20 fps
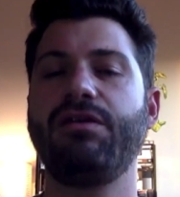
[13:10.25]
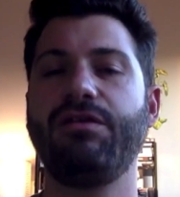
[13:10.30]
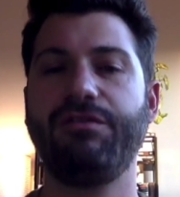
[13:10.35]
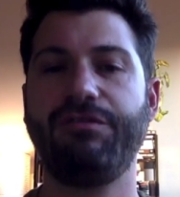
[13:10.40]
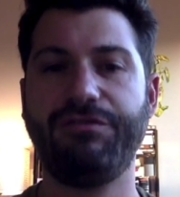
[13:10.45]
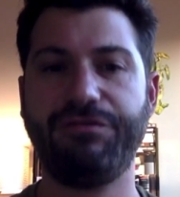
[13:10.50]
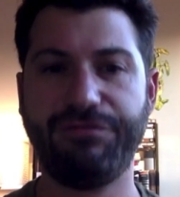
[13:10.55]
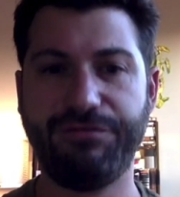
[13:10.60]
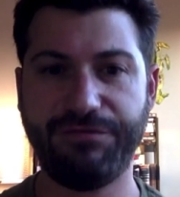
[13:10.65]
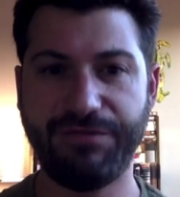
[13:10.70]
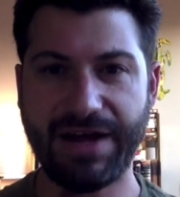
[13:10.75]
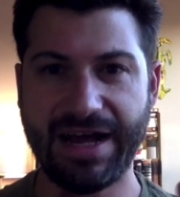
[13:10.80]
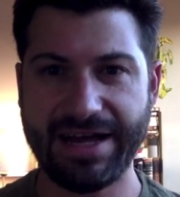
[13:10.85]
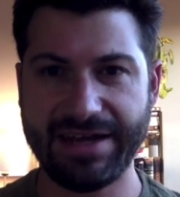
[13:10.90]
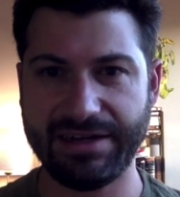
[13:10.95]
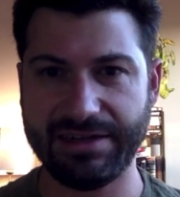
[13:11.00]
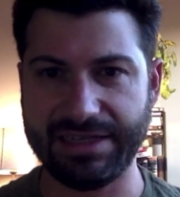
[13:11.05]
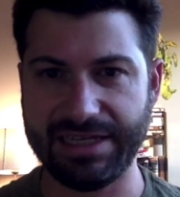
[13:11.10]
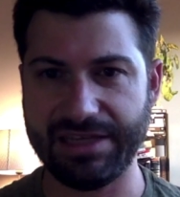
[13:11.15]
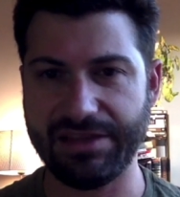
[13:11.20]

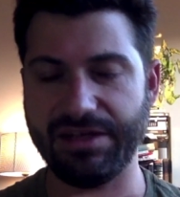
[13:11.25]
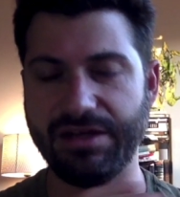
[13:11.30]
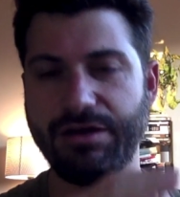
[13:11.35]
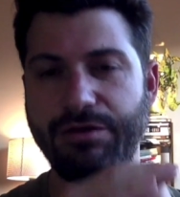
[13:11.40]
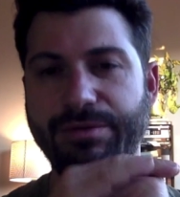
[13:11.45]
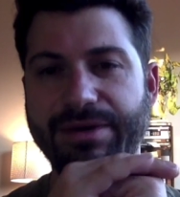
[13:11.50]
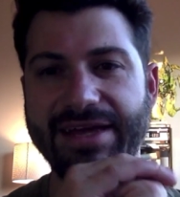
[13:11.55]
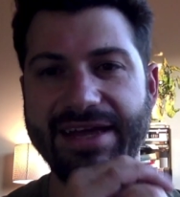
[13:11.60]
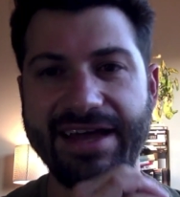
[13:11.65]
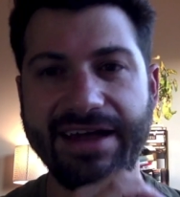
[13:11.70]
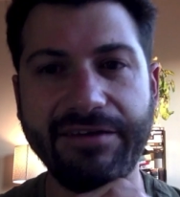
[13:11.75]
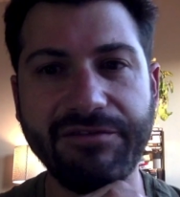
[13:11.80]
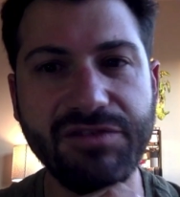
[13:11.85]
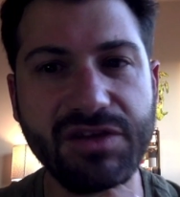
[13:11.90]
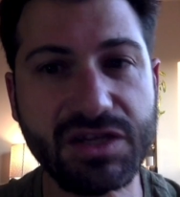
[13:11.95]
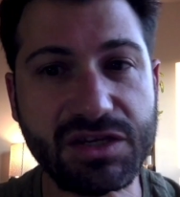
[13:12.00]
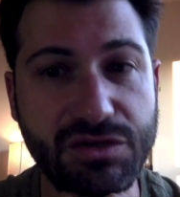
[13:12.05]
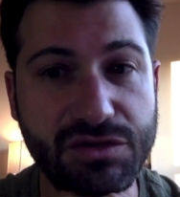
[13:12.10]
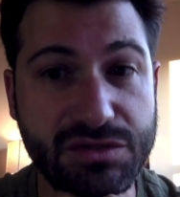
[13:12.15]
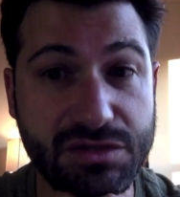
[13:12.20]
Finally, though, we have the
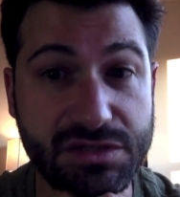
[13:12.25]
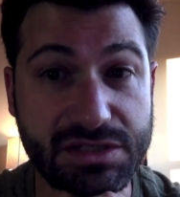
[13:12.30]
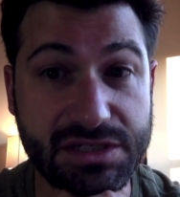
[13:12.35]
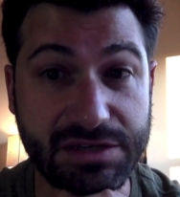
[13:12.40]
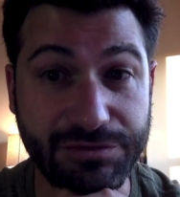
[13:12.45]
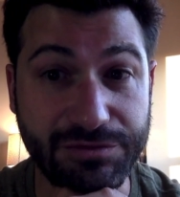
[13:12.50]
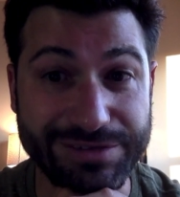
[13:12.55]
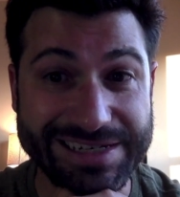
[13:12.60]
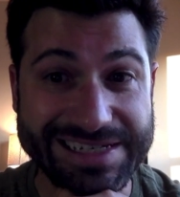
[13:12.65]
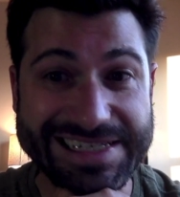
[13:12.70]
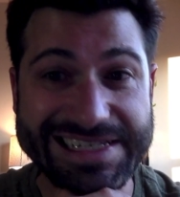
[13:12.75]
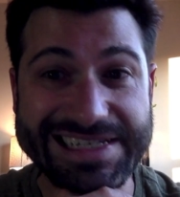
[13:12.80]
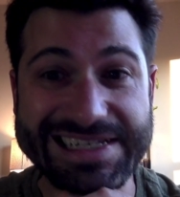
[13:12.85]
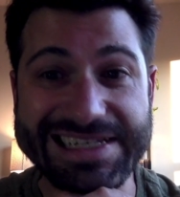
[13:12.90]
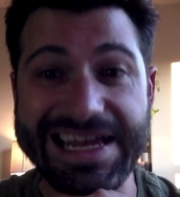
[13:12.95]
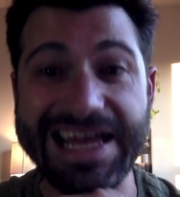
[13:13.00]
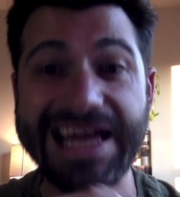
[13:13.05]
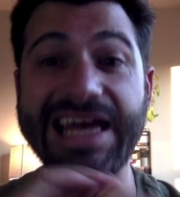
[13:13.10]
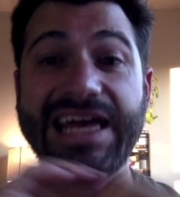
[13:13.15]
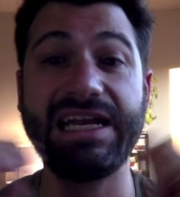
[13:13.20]
users of Reason
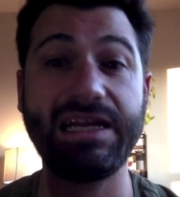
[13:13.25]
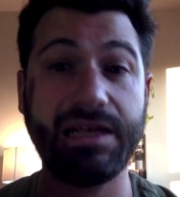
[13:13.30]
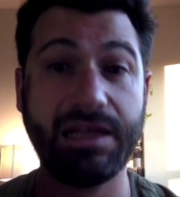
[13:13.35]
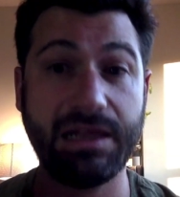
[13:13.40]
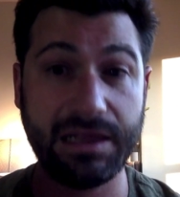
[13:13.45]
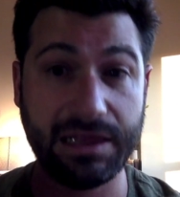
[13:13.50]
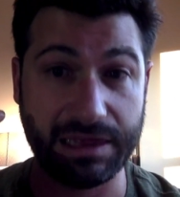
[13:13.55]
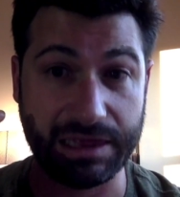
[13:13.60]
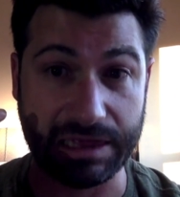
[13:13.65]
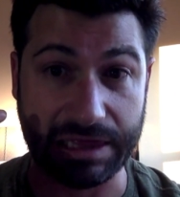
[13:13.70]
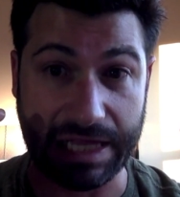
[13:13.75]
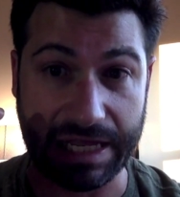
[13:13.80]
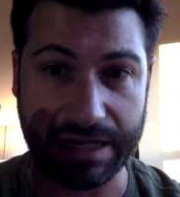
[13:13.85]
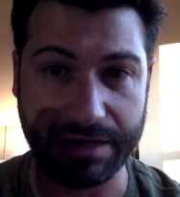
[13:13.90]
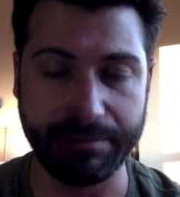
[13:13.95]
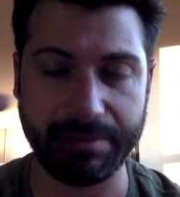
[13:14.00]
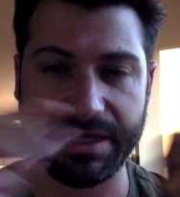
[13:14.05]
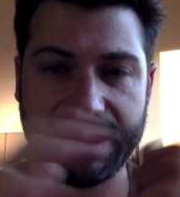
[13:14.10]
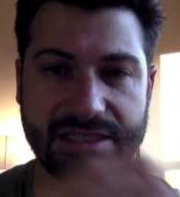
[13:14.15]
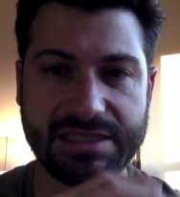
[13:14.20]
10, like
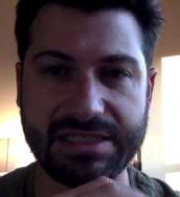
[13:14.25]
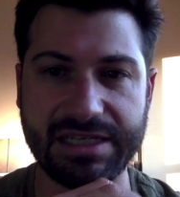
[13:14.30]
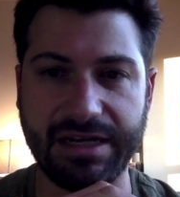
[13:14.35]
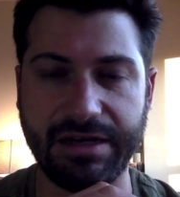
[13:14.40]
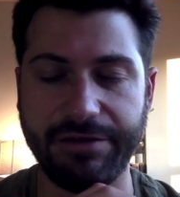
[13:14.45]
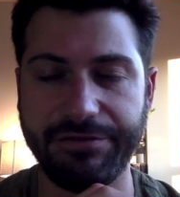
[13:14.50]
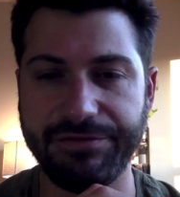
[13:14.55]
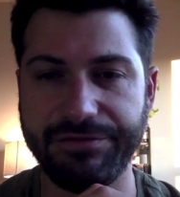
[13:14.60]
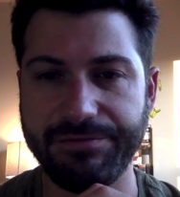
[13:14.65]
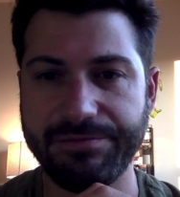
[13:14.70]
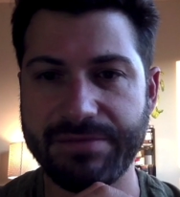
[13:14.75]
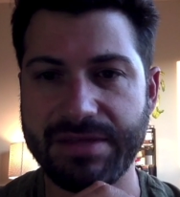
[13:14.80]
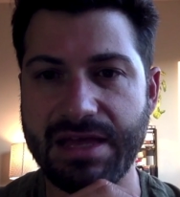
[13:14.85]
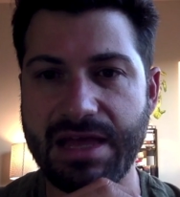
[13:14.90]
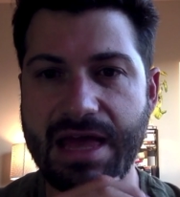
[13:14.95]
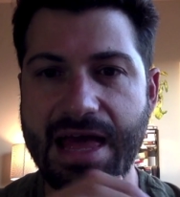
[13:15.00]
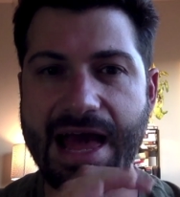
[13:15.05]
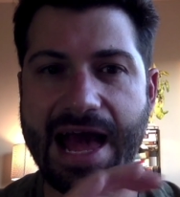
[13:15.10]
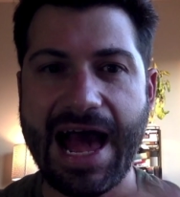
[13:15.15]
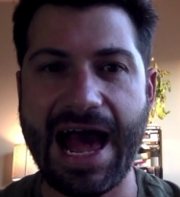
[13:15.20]
myself.
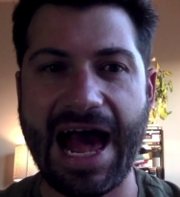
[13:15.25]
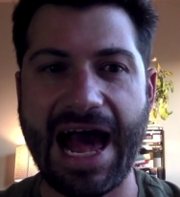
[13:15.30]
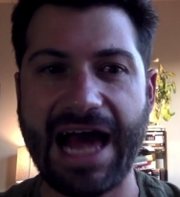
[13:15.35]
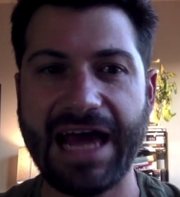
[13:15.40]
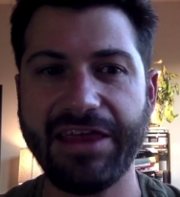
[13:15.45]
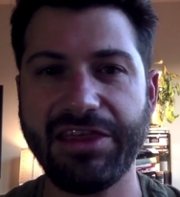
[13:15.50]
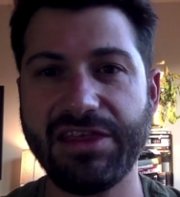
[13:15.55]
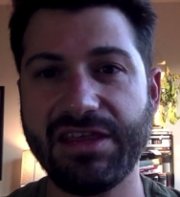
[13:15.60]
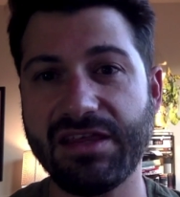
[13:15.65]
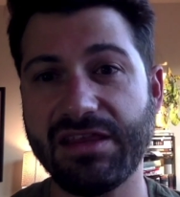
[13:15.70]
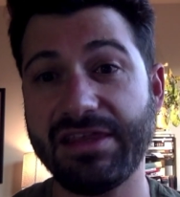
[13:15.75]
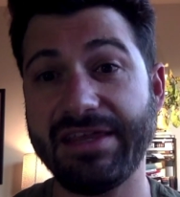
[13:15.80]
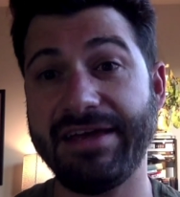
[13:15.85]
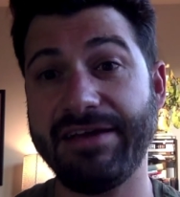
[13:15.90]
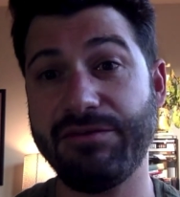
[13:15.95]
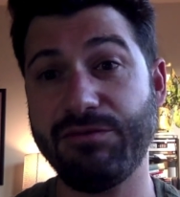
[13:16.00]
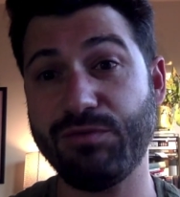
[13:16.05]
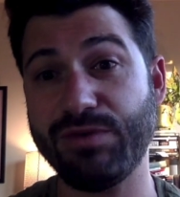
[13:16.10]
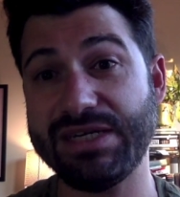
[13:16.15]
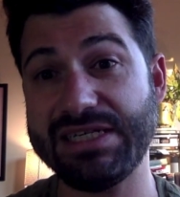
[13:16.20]
I think
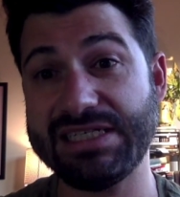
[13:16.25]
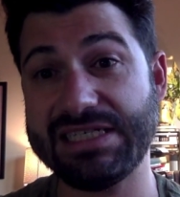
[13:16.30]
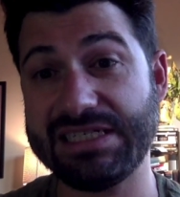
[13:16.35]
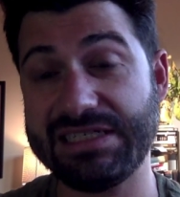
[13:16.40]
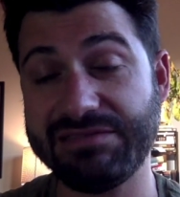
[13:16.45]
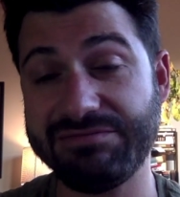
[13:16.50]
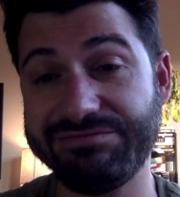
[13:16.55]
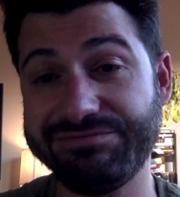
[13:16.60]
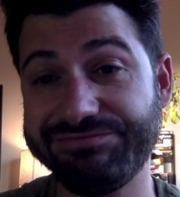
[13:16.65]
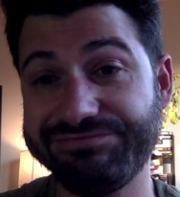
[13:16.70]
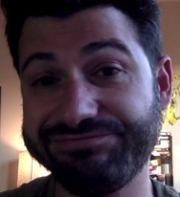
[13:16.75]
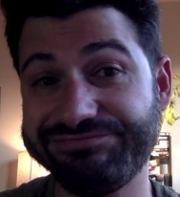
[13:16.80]
that Reason